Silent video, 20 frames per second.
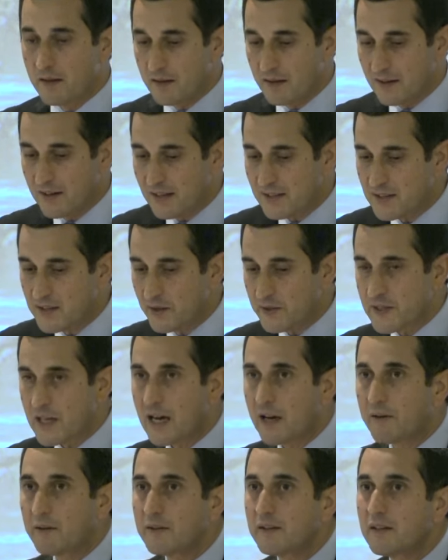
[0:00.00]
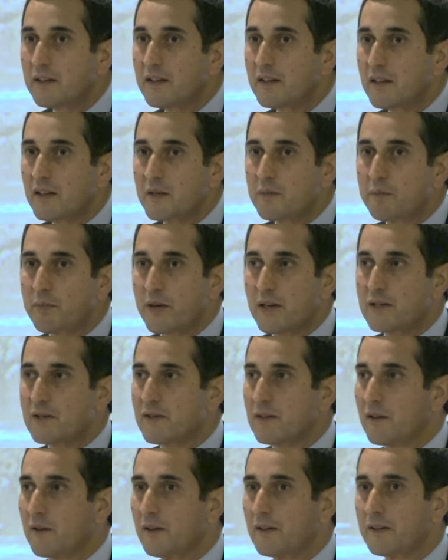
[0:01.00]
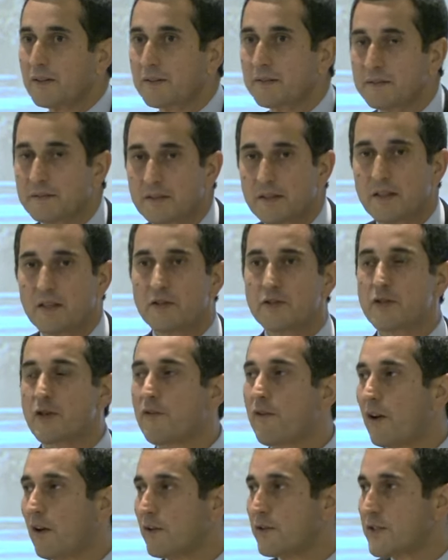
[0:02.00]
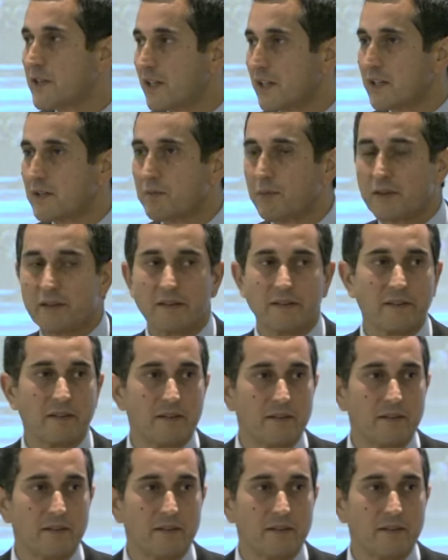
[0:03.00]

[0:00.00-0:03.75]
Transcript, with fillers: Let's kneel down and pray to the Lord. Two volunteers, please.